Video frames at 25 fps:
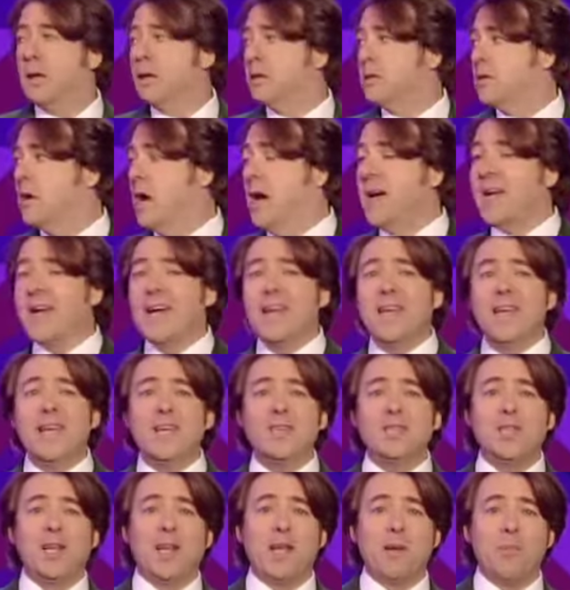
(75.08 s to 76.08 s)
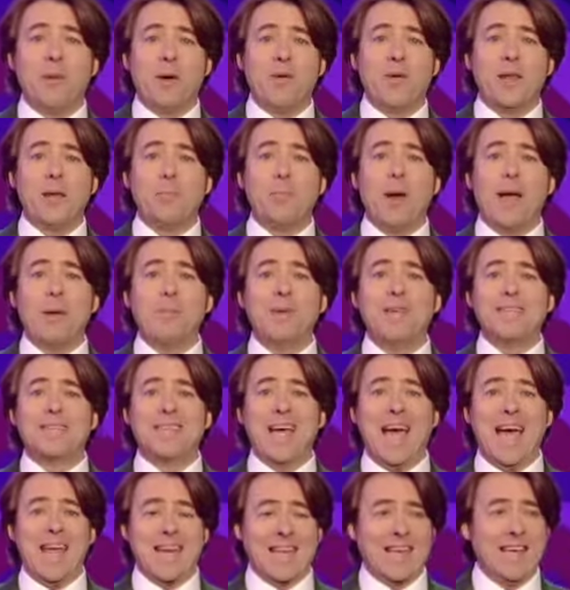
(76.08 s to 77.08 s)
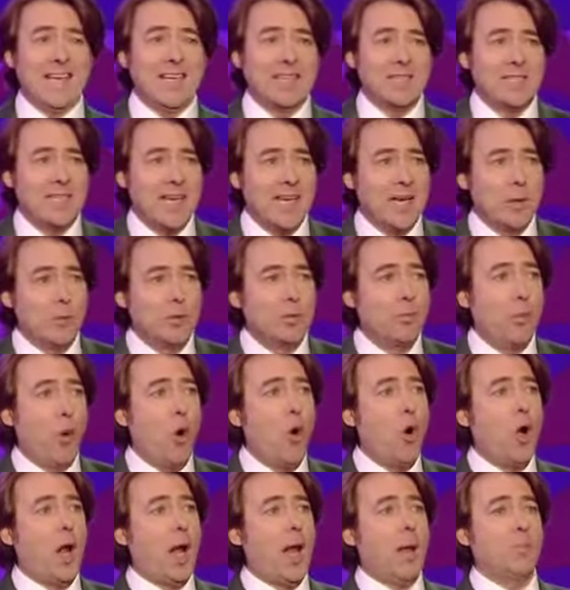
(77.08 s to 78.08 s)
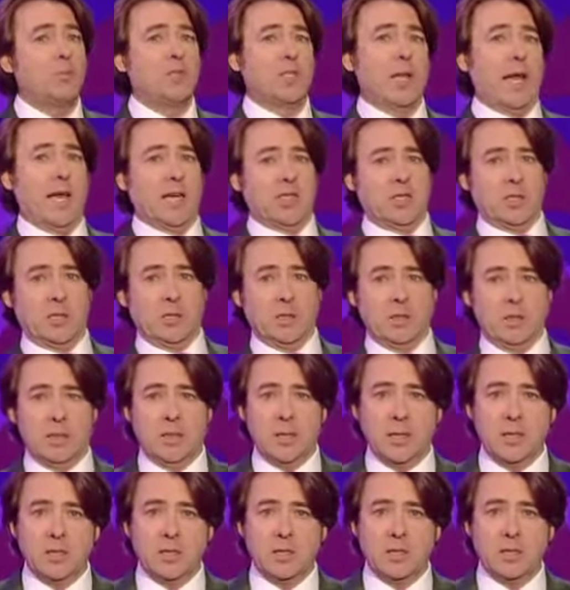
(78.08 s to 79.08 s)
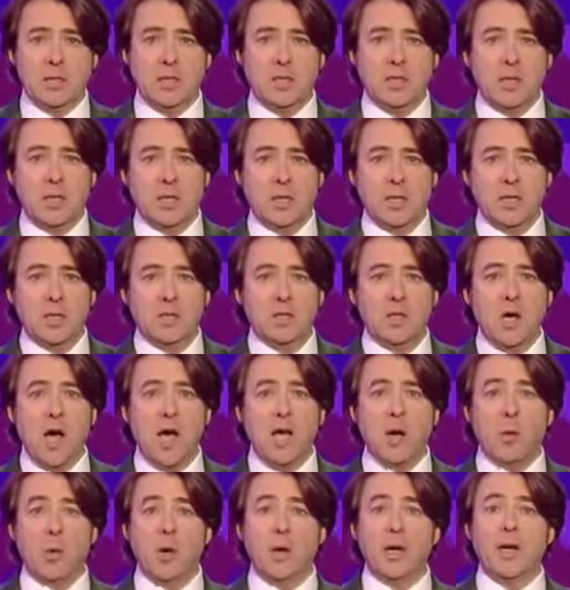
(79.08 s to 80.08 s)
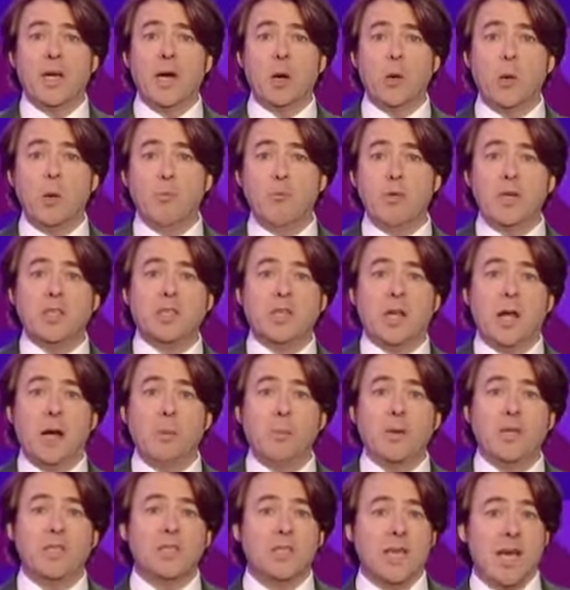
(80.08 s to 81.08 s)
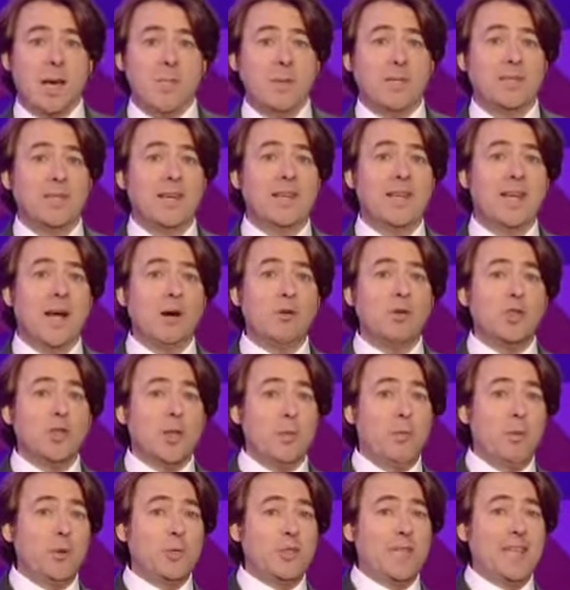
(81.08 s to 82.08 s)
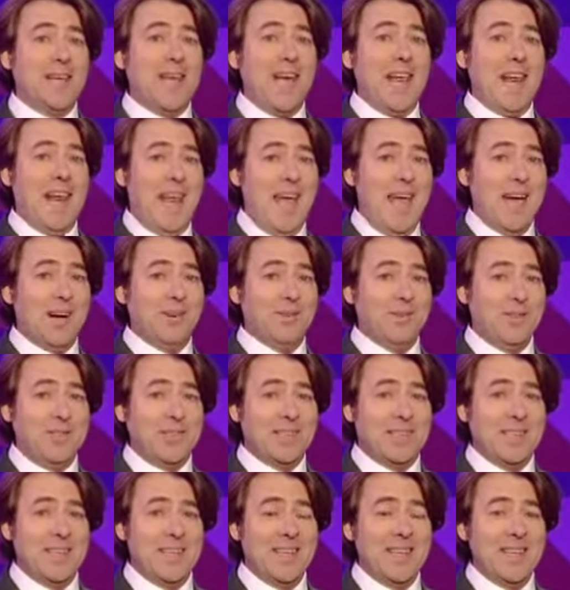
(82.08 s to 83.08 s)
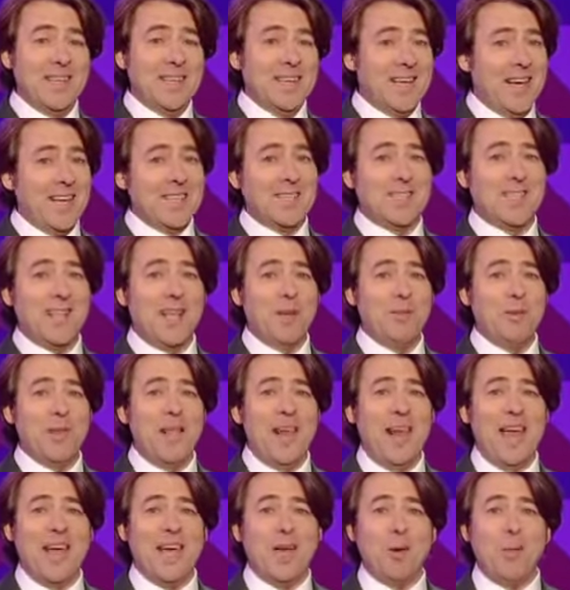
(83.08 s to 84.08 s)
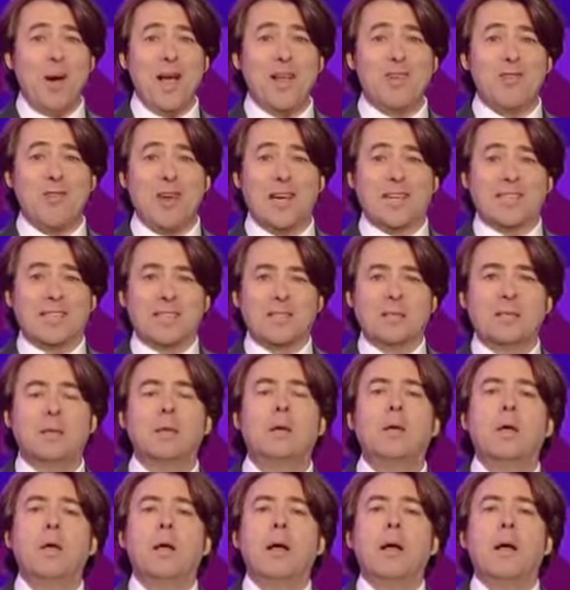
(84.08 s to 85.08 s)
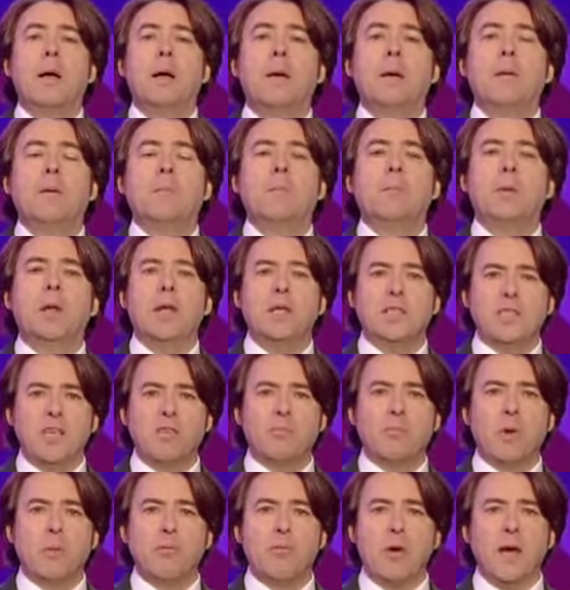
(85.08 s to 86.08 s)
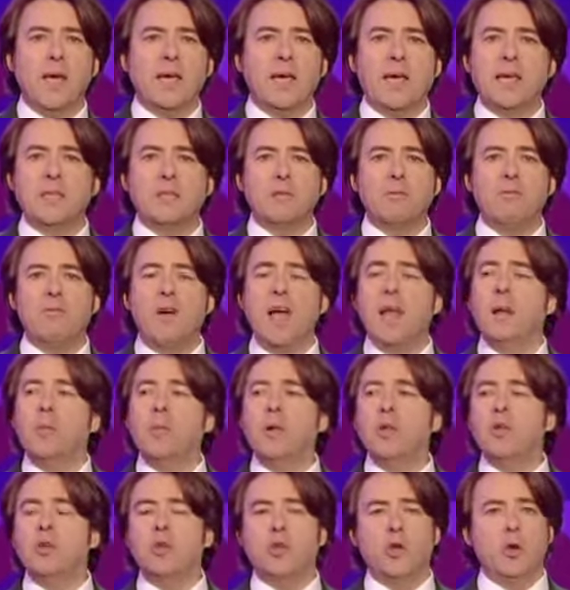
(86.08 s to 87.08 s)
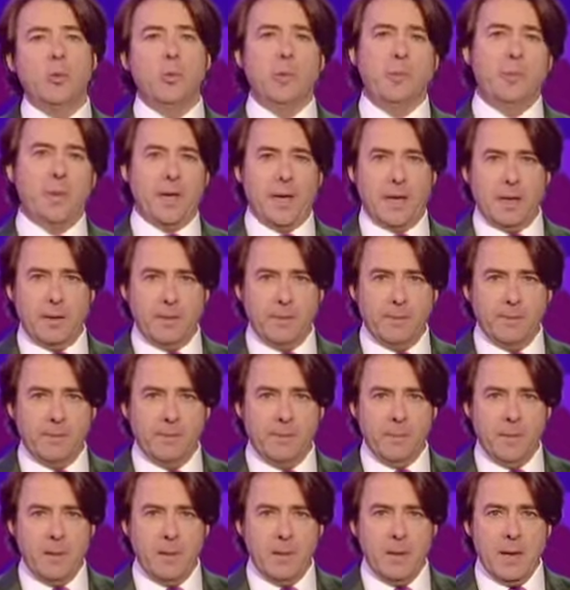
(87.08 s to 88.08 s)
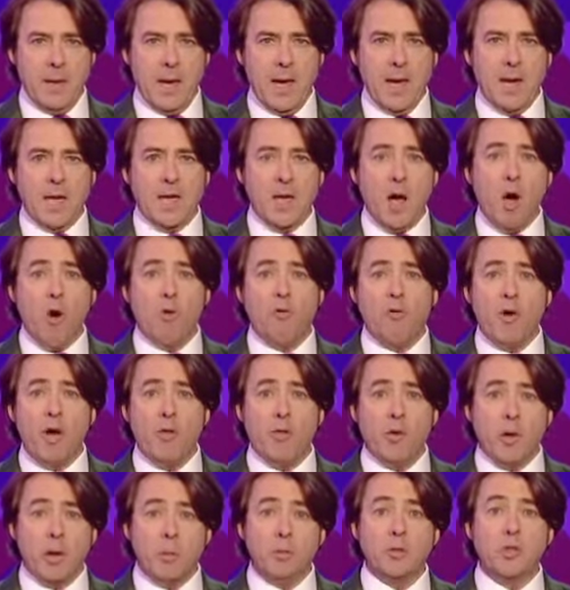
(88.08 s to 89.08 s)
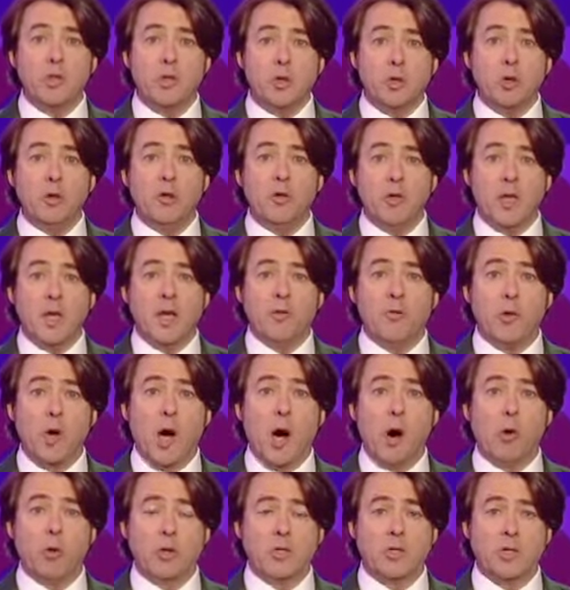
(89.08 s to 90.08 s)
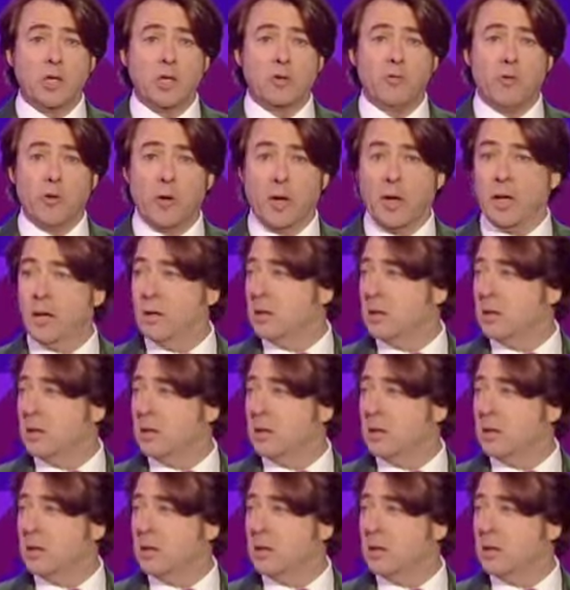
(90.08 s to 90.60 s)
Tiger initially apparently blamed his caddy, saying it was poor club selection. See, Tiger wanted to go to a bridge club, but his caddy said, go to the Pussycat Lounge and sleep with a leggy waitress. But let's give him a break. He's a fallible human being. And in golf, I thought it was a good thing if you hold a six-footer.